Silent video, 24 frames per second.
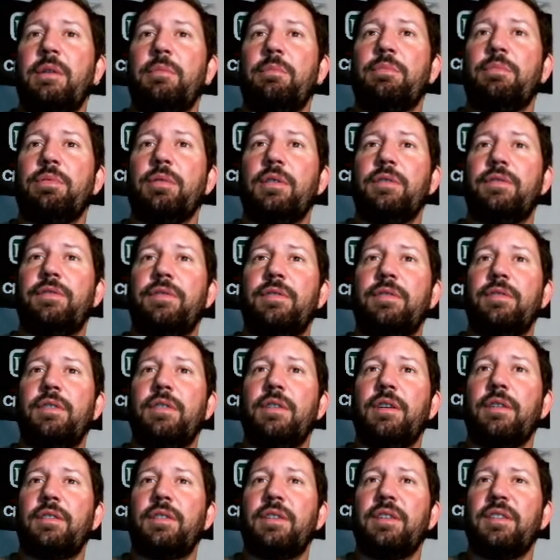proof
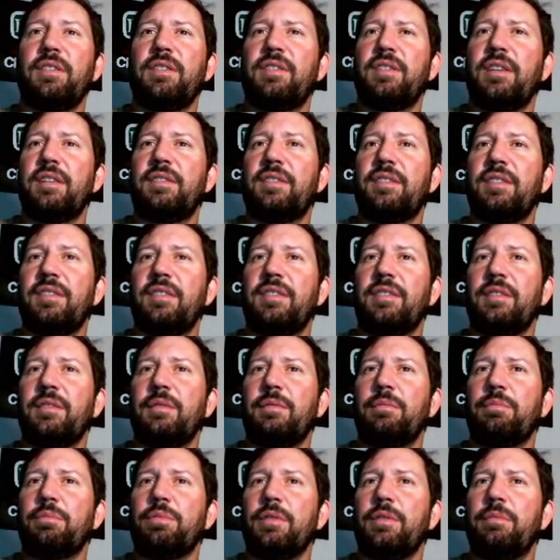of consensus,
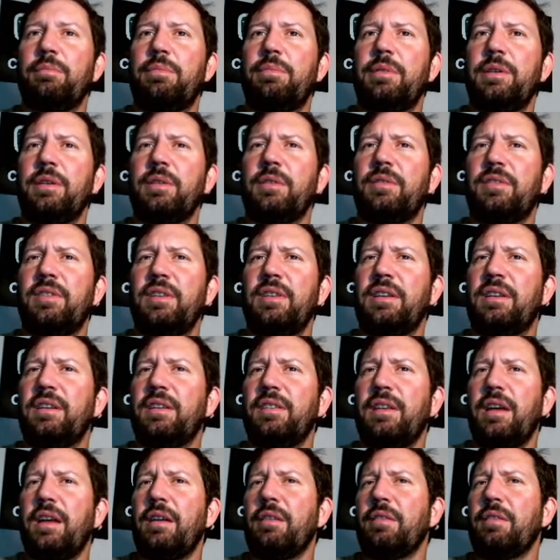POC,
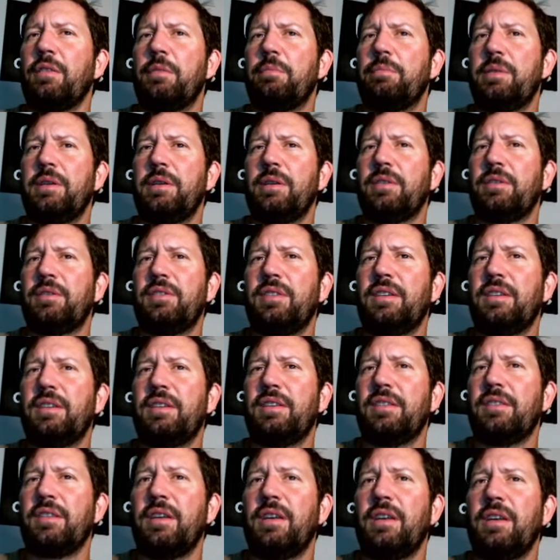I don't know what POC
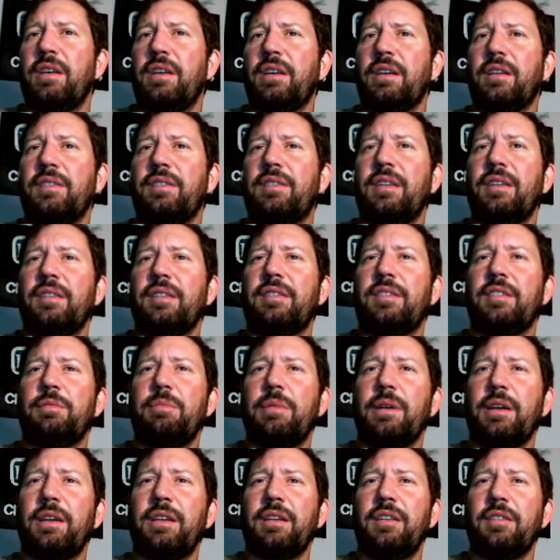is. Consensus
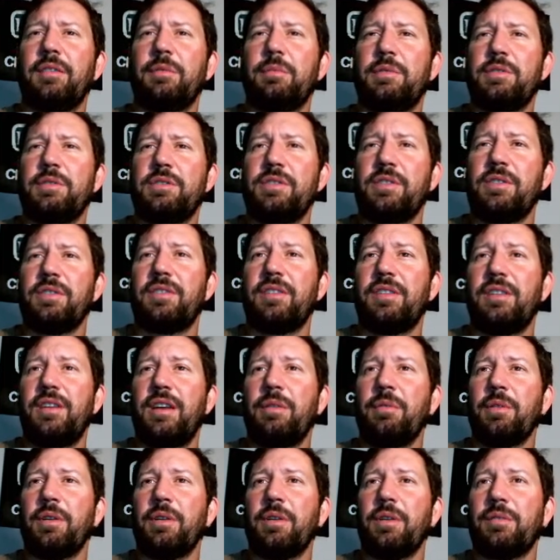mechanism ensures the
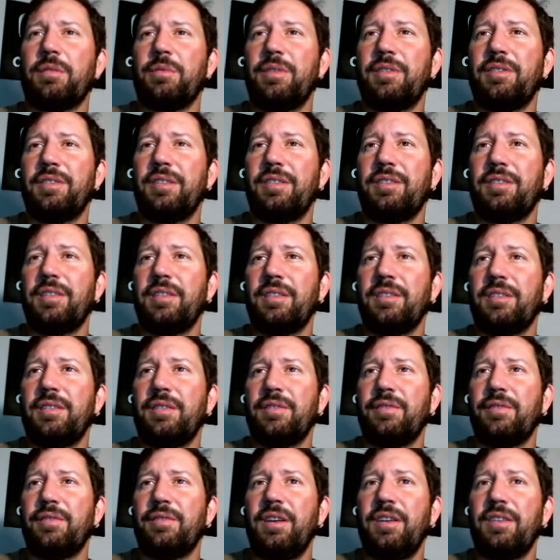network is resistant to
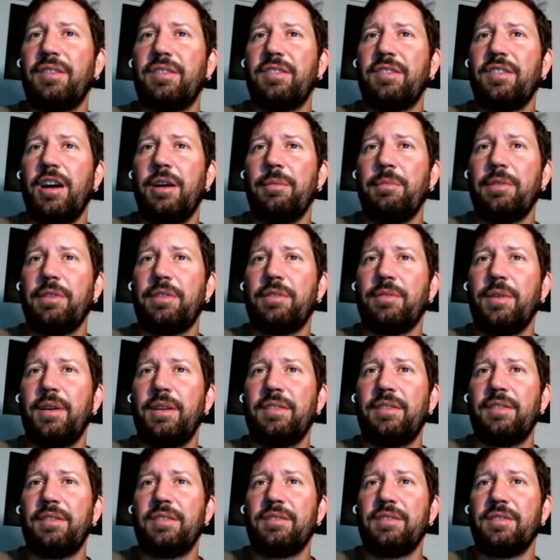various common
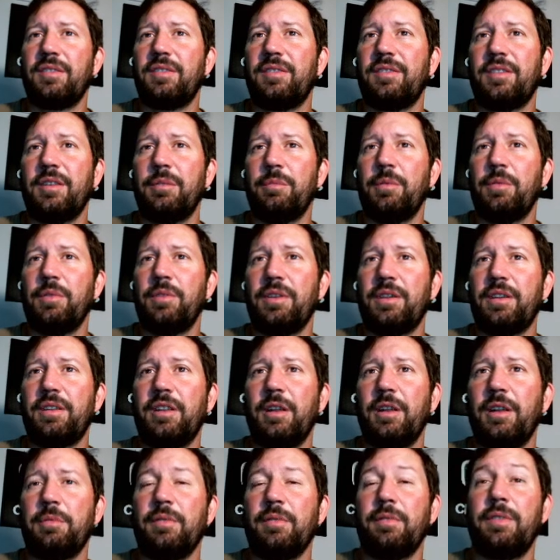threats such as Sybil,
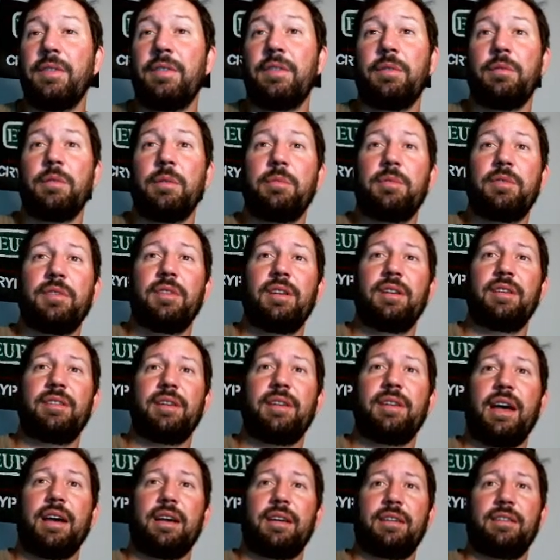Eclipse, and 51%
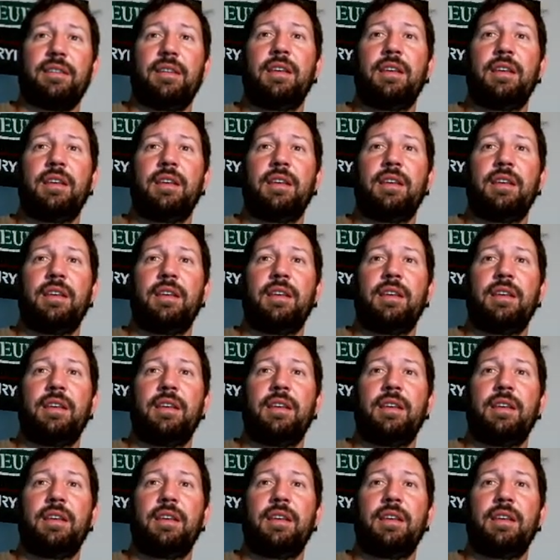attack.